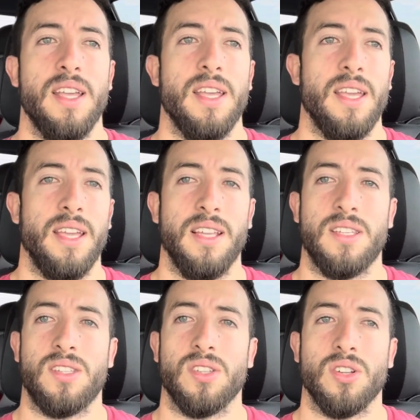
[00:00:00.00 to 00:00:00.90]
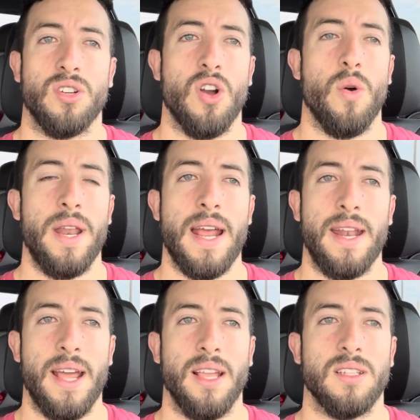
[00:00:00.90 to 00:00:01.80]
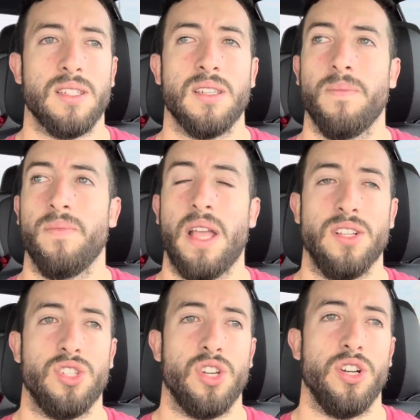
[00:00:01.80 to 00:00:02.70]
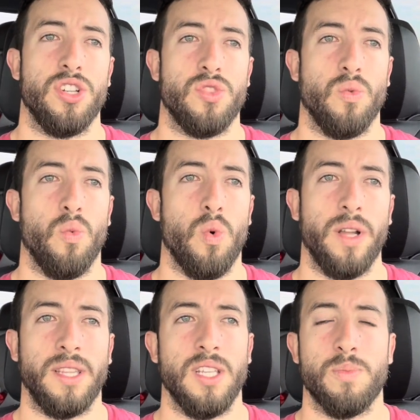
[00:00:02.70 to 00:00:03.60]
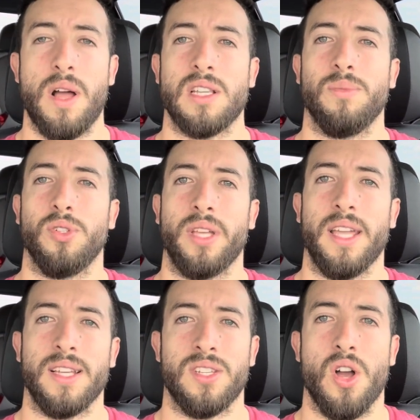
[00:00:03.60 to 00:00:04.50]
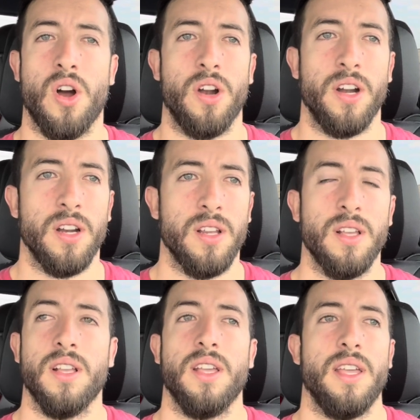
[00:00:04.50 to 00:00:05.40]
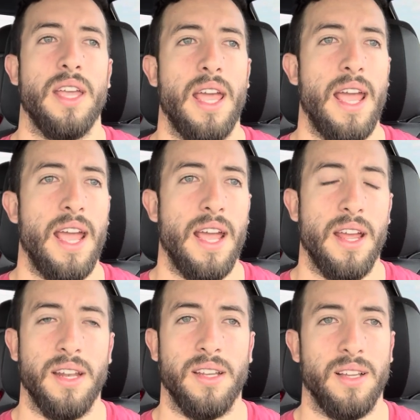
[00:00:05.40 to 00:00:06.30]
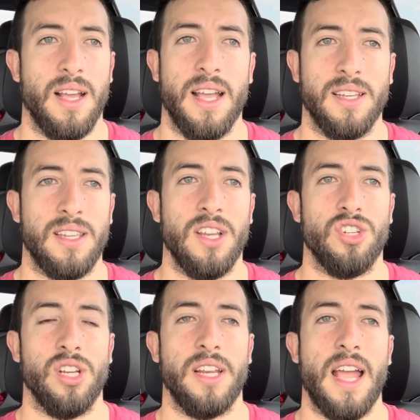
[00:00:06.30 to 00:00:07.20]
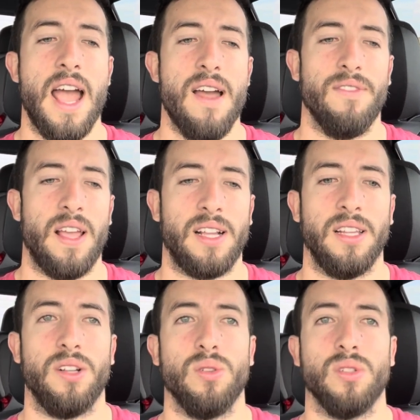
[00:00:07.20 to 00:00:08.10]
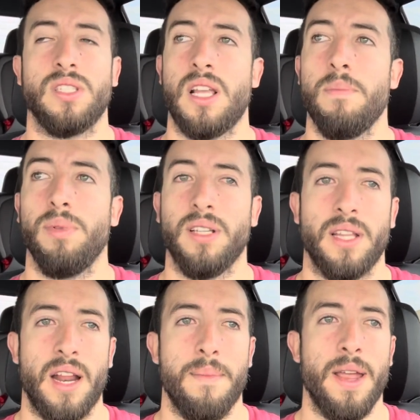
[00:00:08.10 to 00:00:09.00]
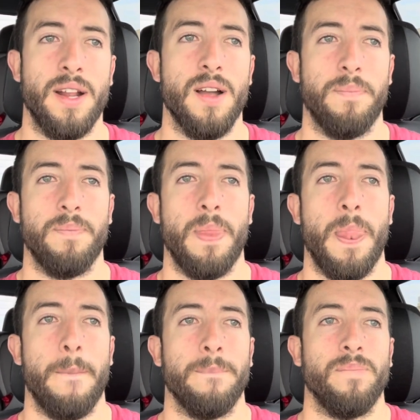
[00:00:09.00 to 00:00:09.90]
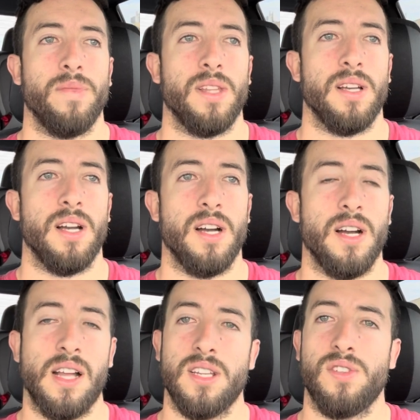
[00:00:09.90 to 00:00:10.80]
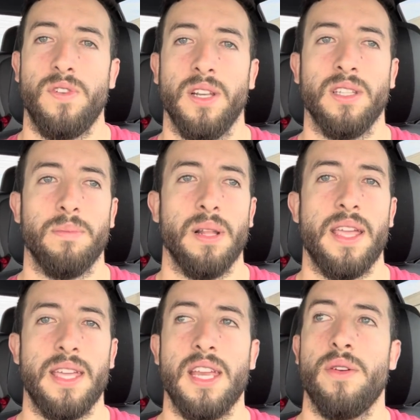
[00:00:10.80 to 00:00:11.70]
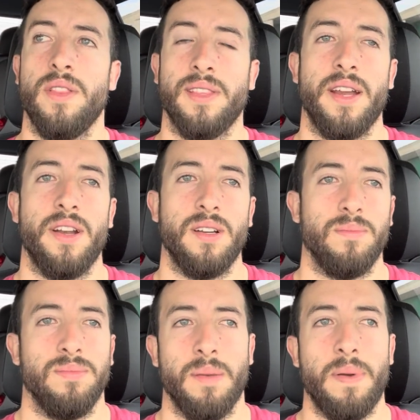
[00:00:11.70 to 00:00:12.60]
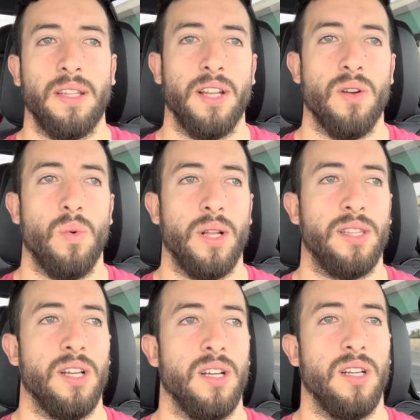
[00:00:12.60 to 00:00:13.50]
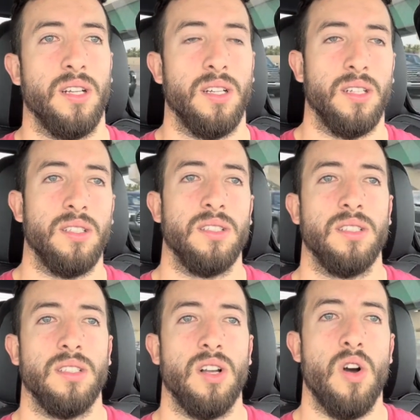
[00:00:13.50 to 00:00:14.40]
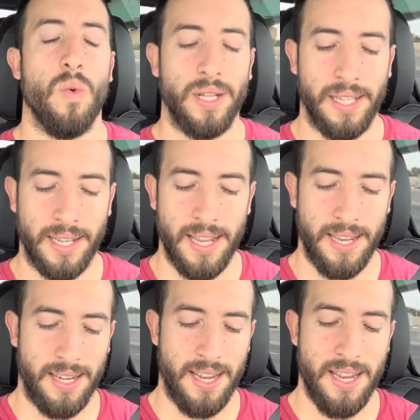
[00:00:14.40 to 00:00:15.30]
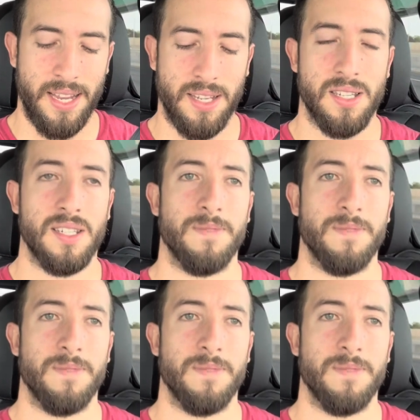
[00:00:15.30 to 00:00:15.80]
is go in at nights and search what these possible gigs are. And I essentially have like a little template that I made up. I just fill in the blank here and there depending on what the gig is,